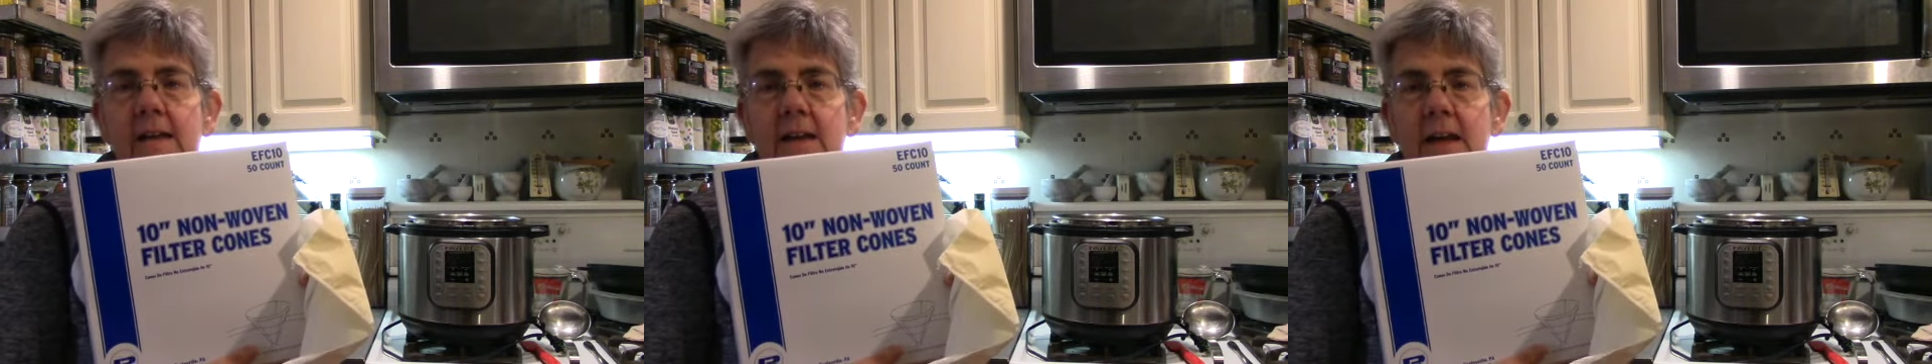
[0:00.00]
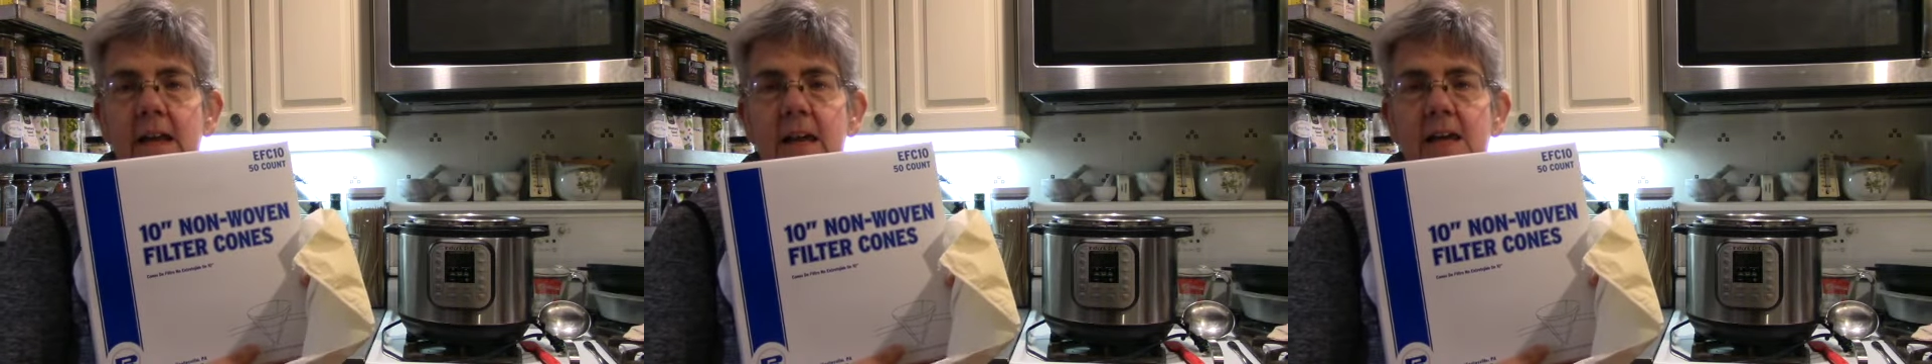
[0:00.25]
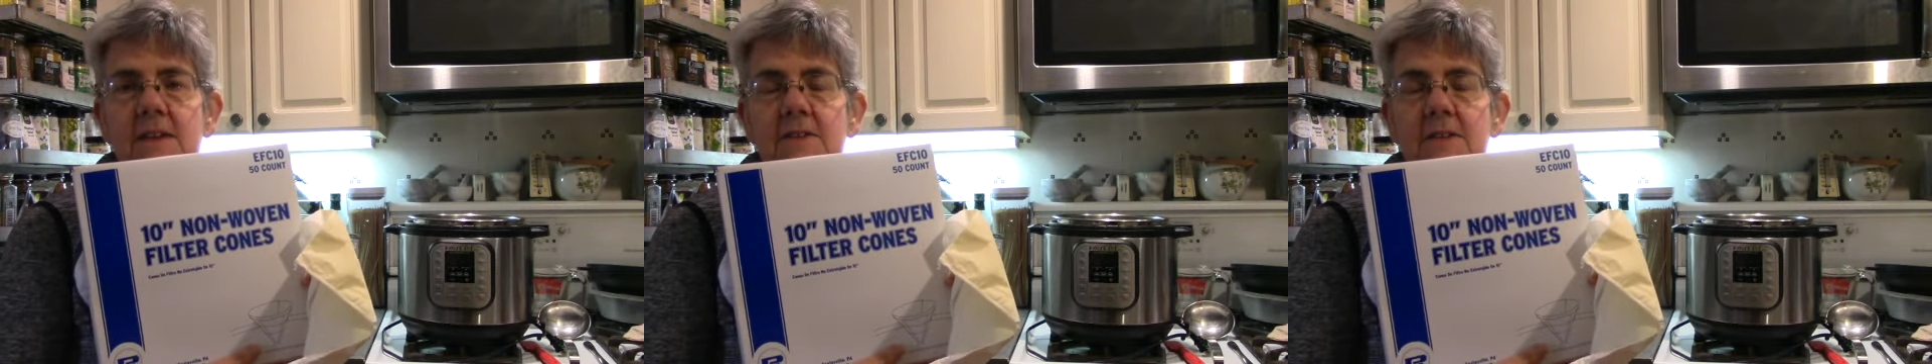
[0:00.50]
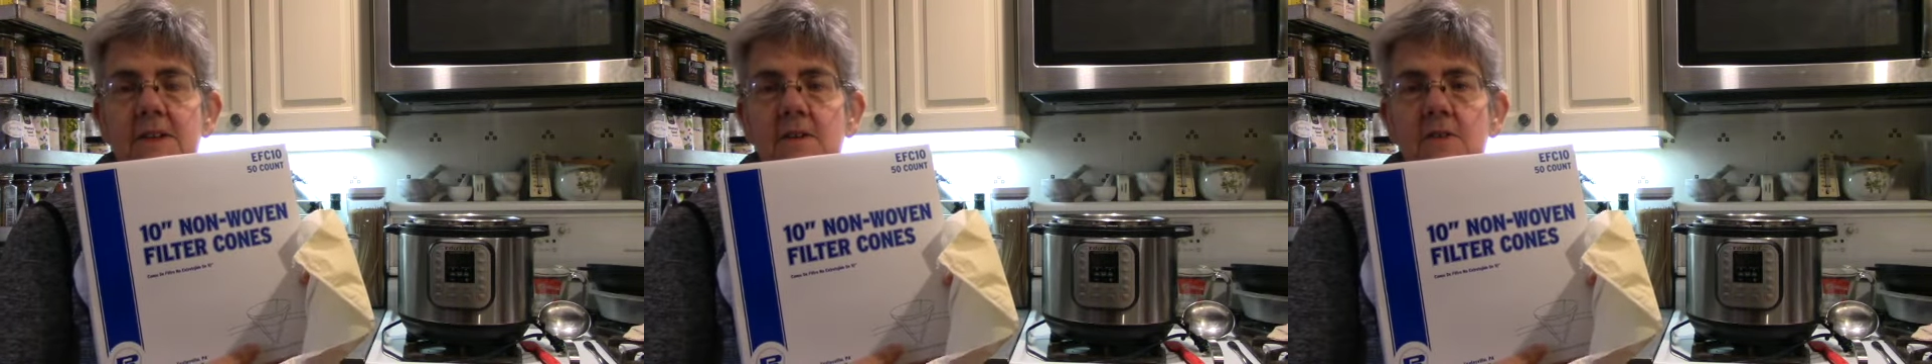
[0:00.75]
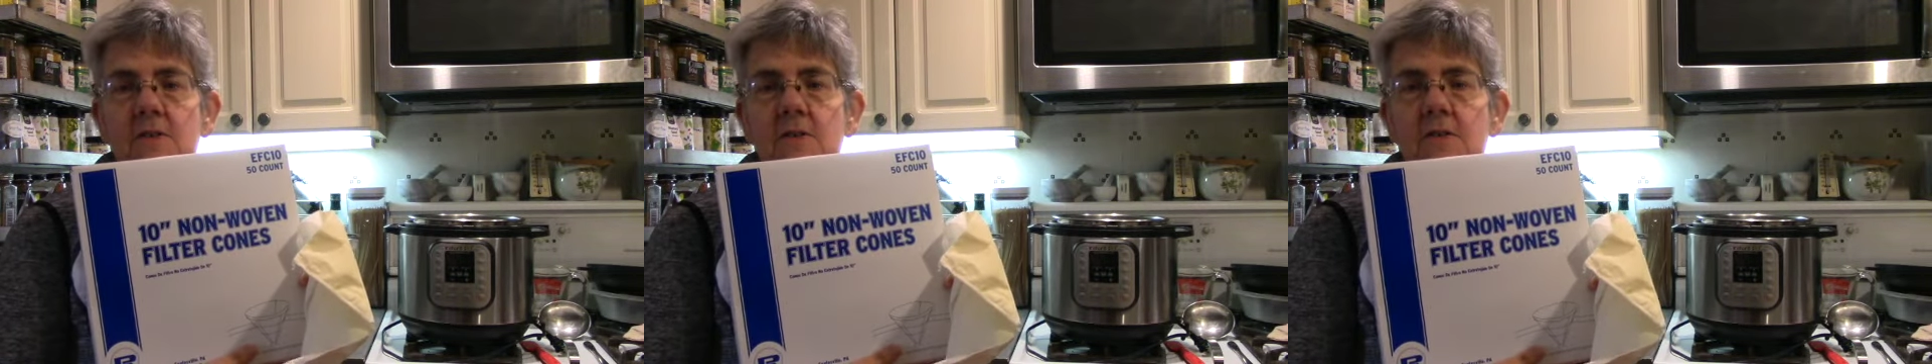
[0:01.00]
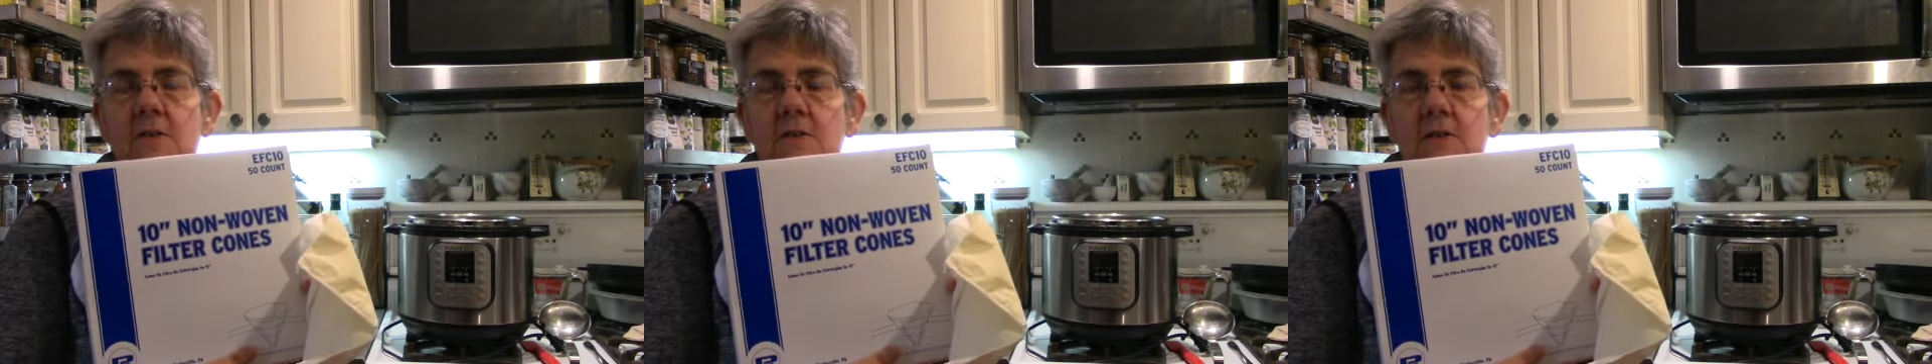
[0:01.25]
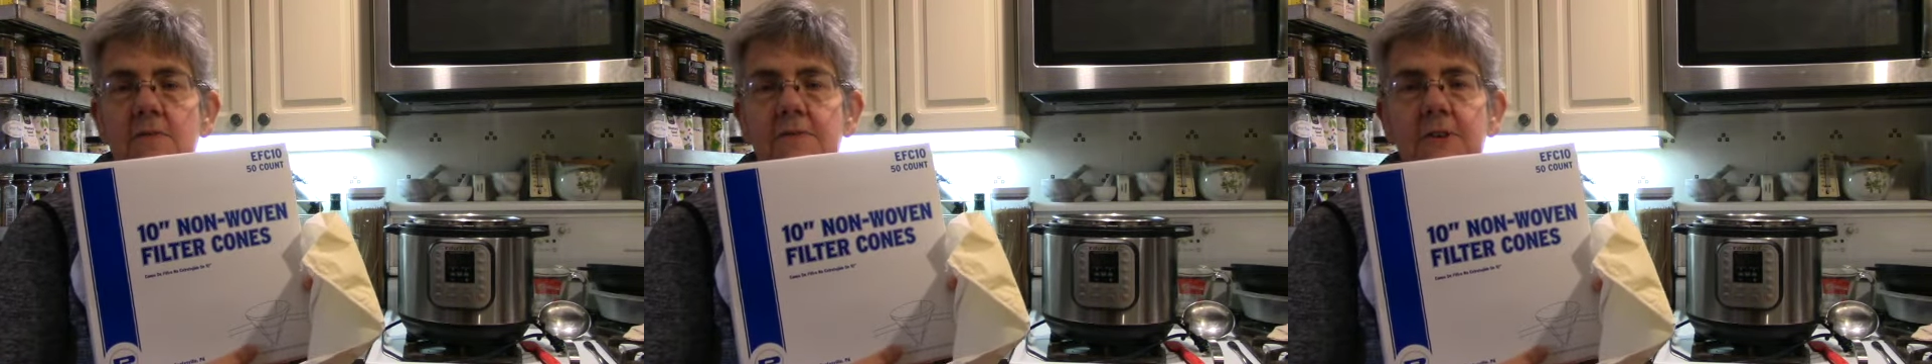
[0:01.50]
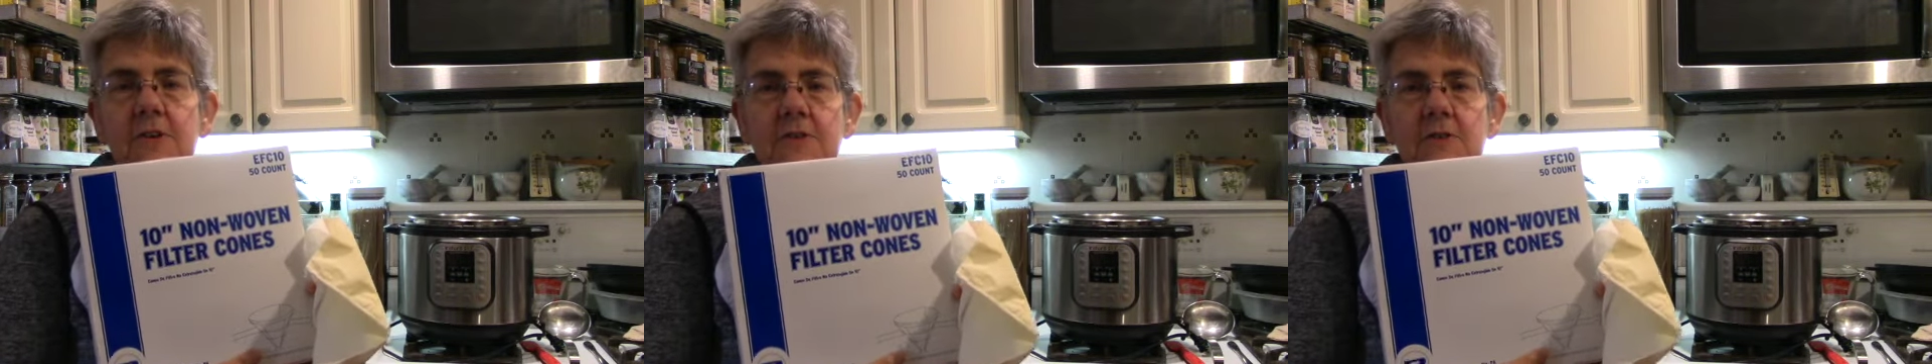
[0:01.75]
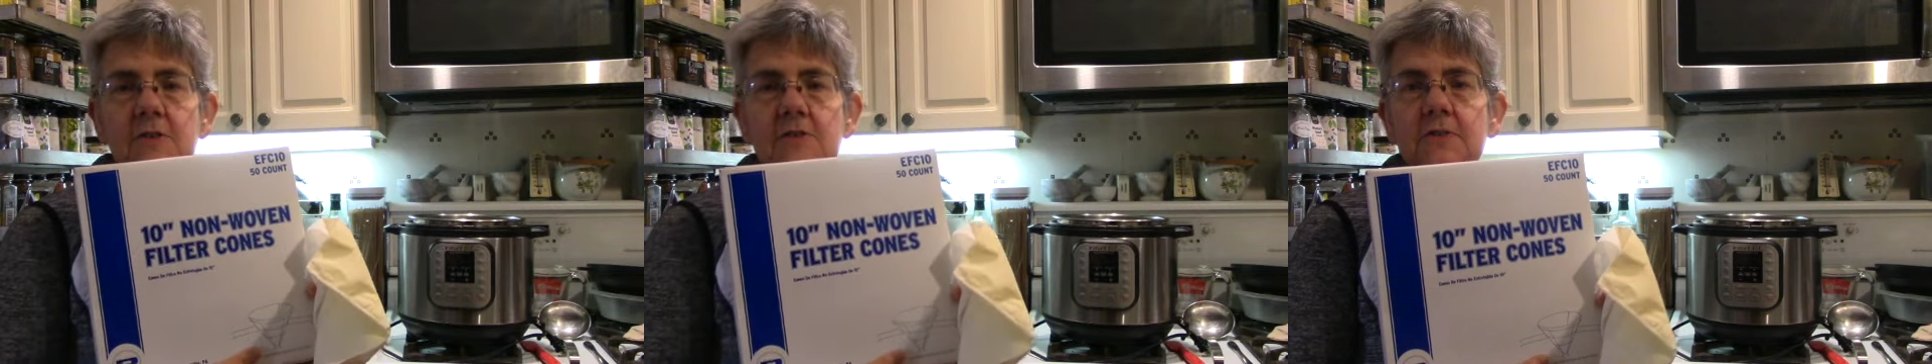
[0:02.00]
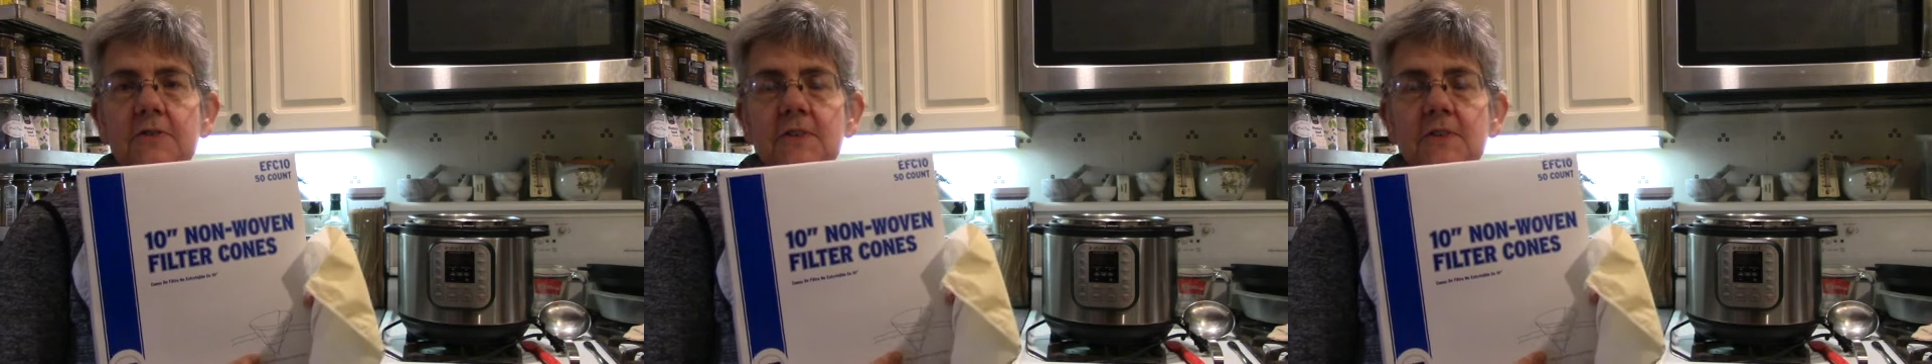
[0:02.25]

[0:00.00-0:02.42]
and they're filters